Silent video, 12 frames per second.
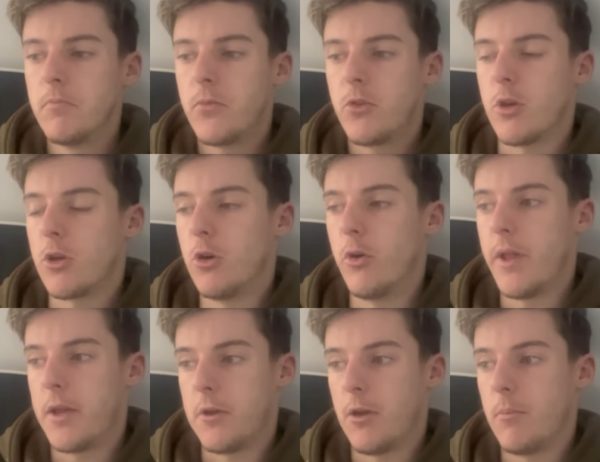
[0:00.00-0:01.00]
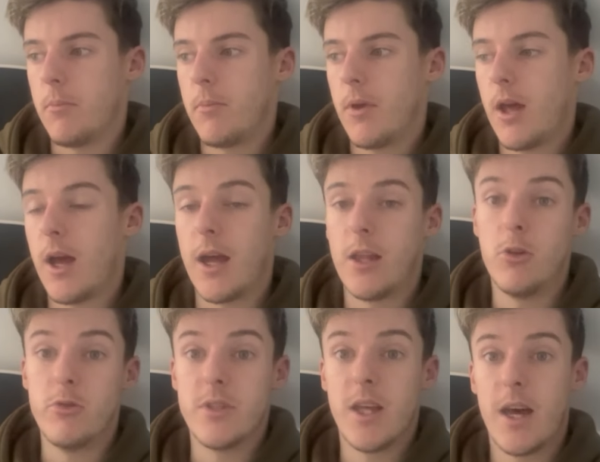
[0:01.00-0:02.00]
So I cut that up and
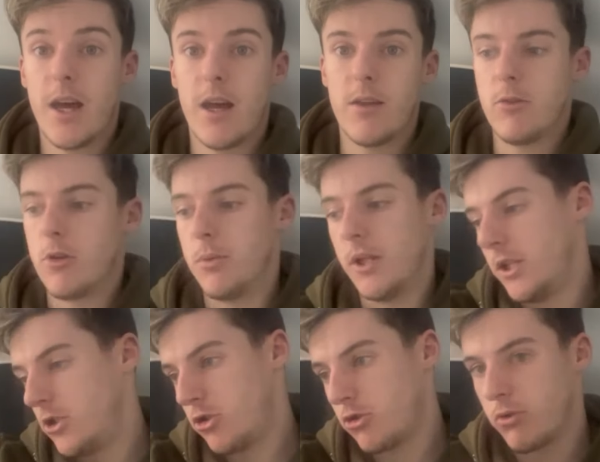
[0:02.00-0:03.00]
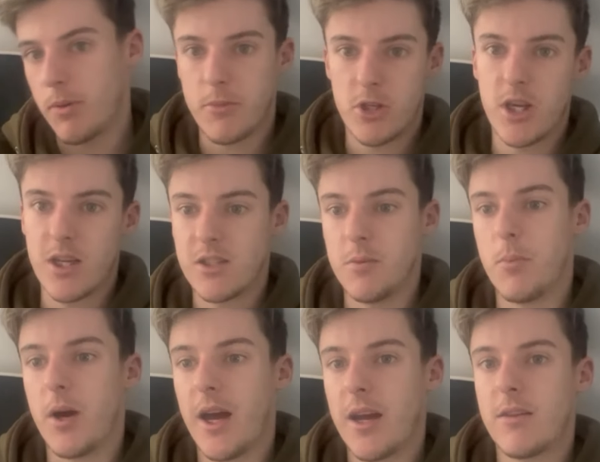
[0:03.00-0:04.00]
used that. I completely stripped the chassis
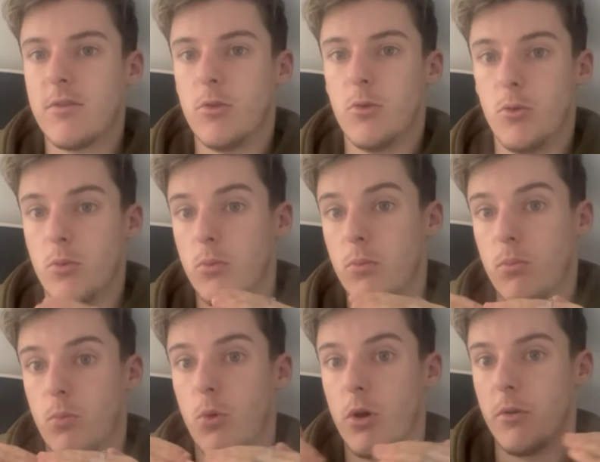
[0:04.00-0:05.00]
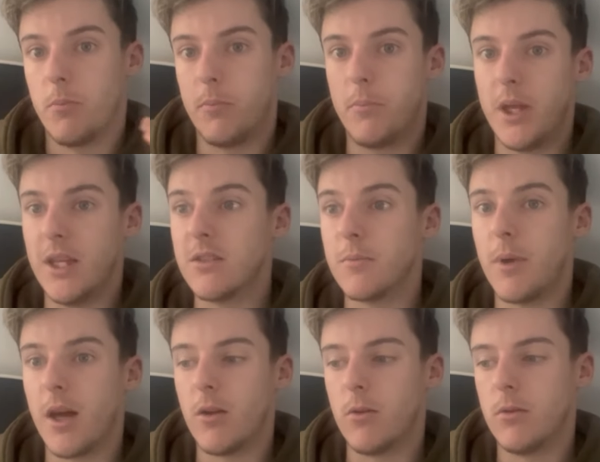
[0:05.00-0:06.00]
back to one piece of
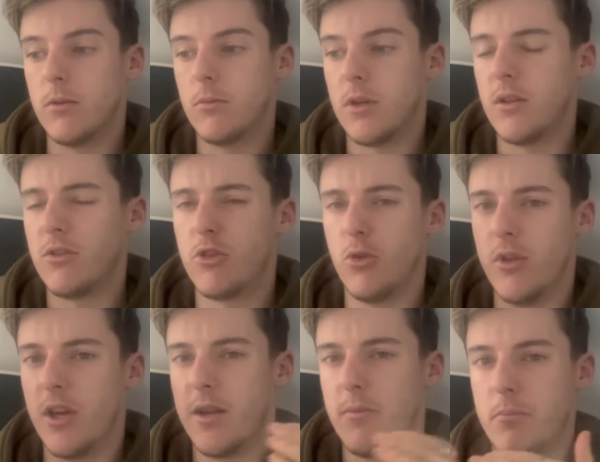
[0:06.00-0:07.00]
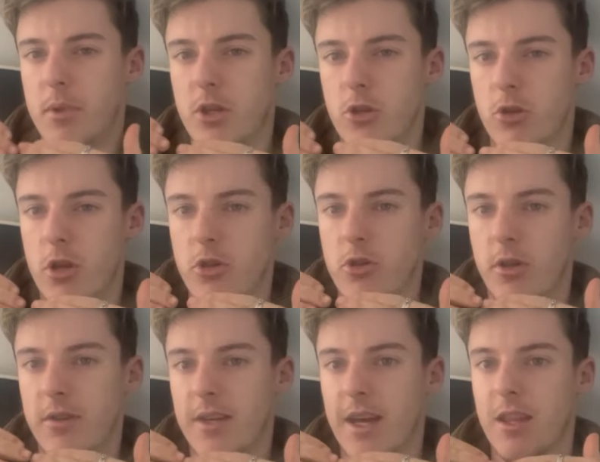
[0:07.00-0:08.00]
metal, well, two that had been
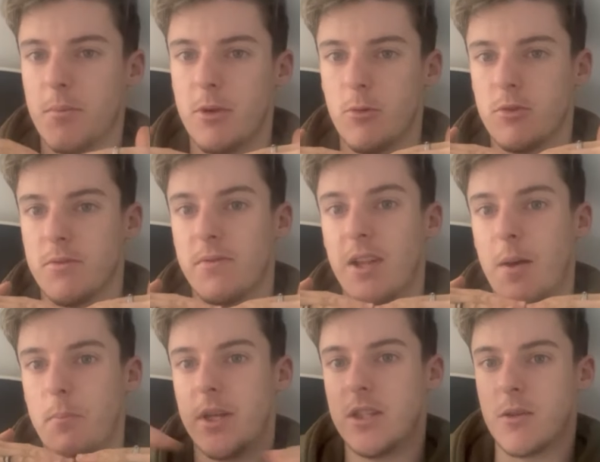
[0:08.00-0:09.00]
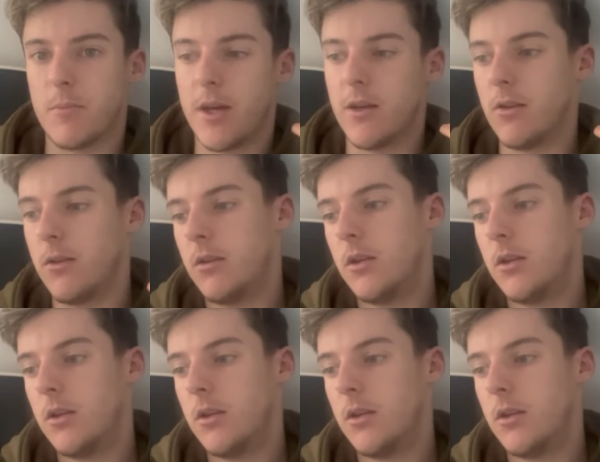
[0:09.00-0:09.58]
joined together, but it was a flat piece of metal.